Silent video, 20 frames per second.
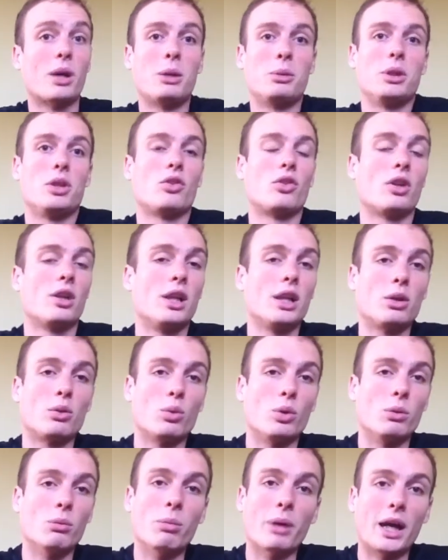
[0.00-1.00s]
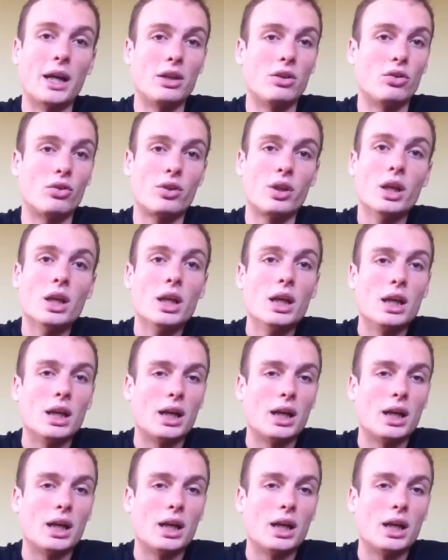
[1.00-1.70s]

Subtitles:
Maybe it's a liquid-based